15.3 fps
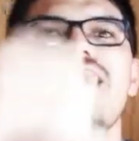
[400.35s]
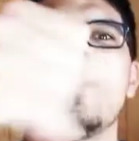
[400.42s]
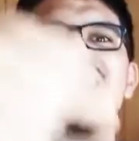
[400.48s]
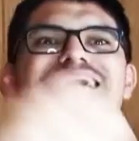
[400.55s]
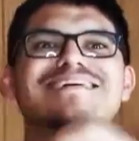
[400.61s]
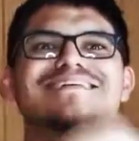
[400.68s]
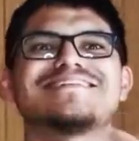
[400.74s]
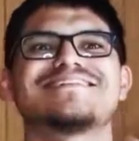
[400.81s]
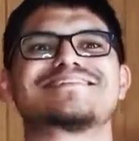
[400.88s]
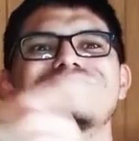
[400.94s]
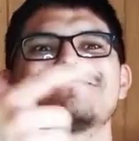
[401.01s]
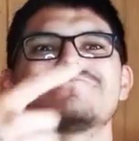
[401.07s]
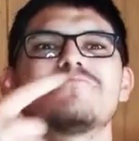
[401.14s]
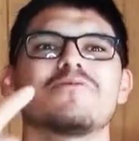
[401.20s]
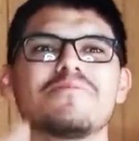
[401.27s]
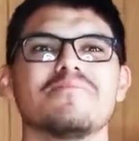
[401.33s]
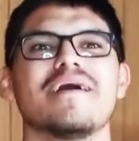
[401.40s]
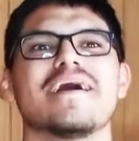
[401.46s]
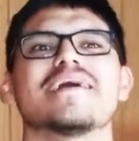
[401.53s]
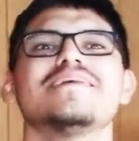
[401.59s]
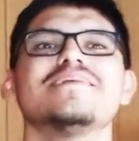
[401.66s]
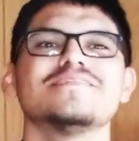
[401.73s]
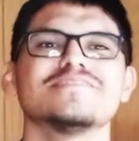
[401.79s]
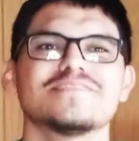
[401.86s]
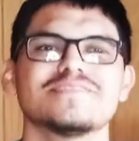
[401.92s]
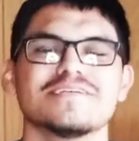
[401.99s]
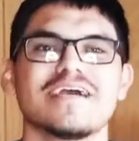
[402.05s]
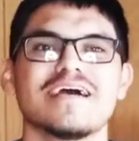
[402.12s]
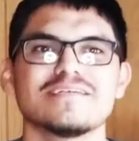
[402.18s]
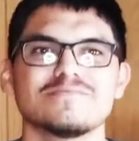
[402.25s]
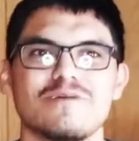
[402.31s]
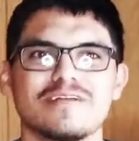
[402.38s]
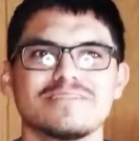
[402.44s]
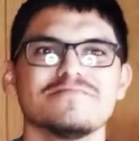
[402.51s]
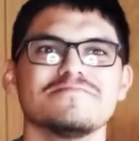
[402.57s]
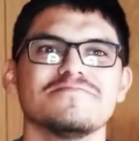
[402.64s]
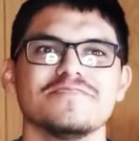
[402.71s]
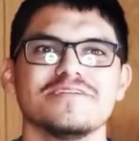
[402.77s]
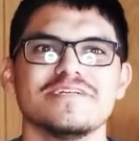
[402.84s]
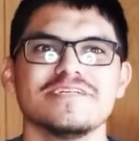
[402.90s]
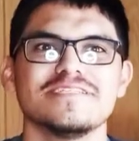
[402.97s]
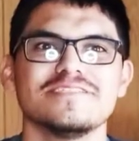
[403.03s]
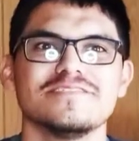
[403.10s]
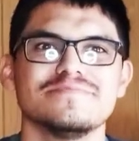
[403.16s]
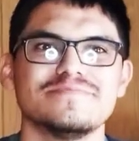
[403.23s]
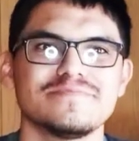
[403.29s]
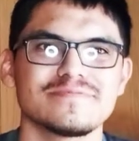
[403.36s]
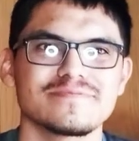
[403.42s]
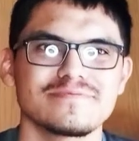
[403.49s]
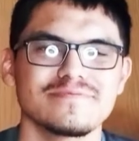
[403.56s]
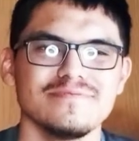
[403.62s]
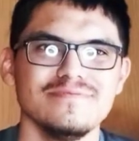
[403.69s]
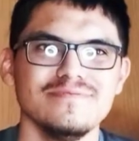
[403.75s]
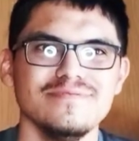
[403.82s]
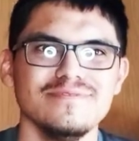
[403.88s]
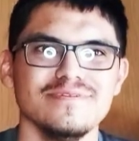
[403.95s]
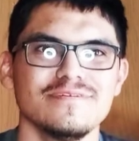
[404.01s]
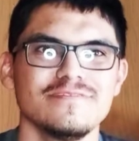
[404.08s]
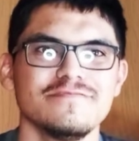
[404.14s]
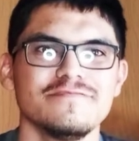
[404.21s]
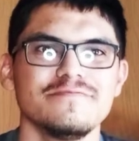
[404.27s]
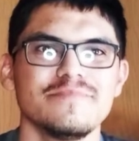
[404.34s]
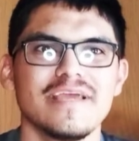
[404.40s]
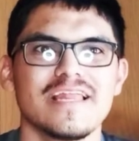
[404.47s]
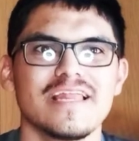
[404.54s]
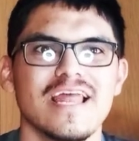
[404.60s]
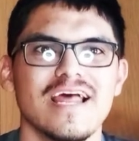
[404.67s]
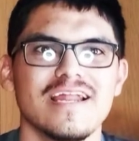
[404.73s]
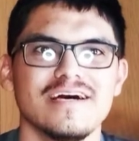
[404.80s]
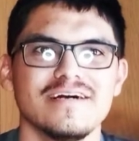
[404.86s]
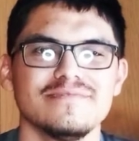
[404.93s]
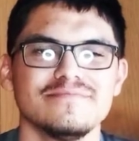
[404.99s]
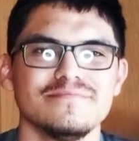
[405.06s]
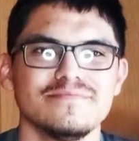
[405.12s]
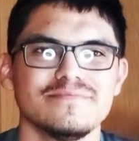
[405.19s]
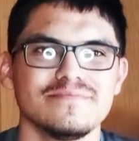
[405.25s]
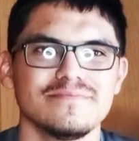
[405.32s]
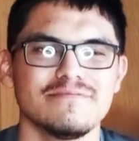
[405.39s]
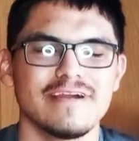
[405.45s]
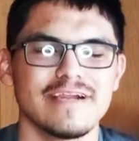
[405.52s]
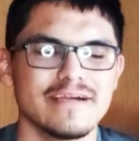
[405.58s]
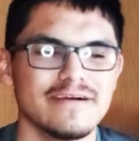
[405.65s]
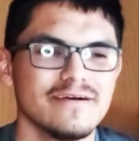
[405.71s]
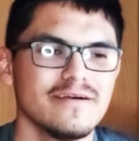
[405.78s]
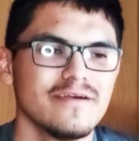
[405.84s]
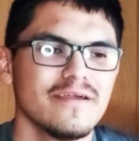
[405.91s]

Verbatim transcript: All right, welcome back. So you guys watched the footage of me and Lala, right?